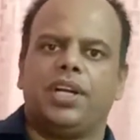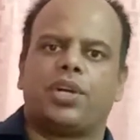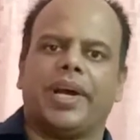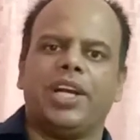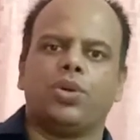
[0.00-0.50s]

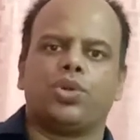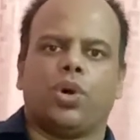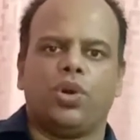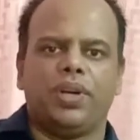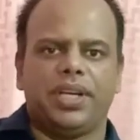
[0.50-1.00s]
Try to
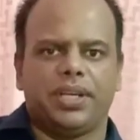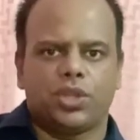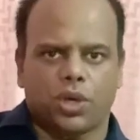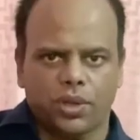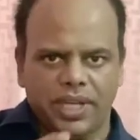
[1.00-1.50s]

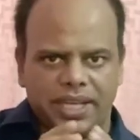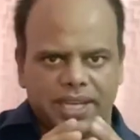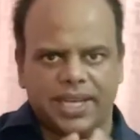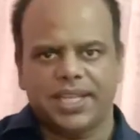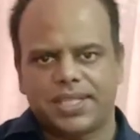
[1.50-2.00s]
thoroughly
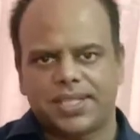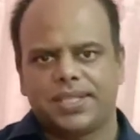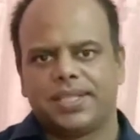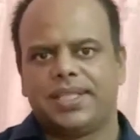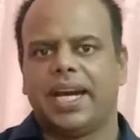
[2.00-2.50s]
analyze
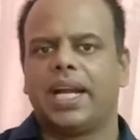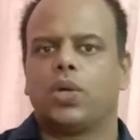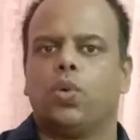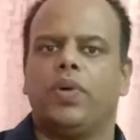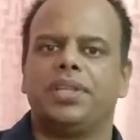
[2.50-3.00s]

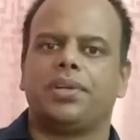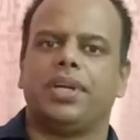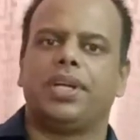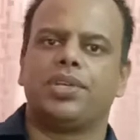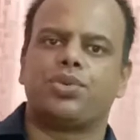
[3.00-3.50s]
that whether
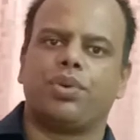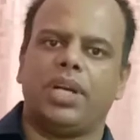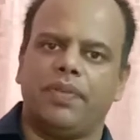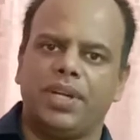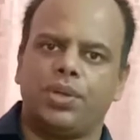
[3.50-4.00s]
it is
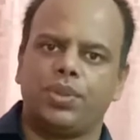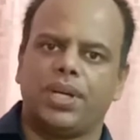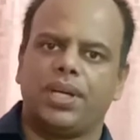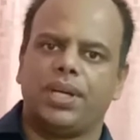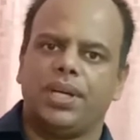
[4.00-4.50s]
relevant to
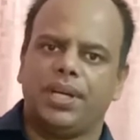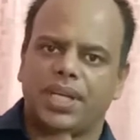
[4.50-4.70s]
the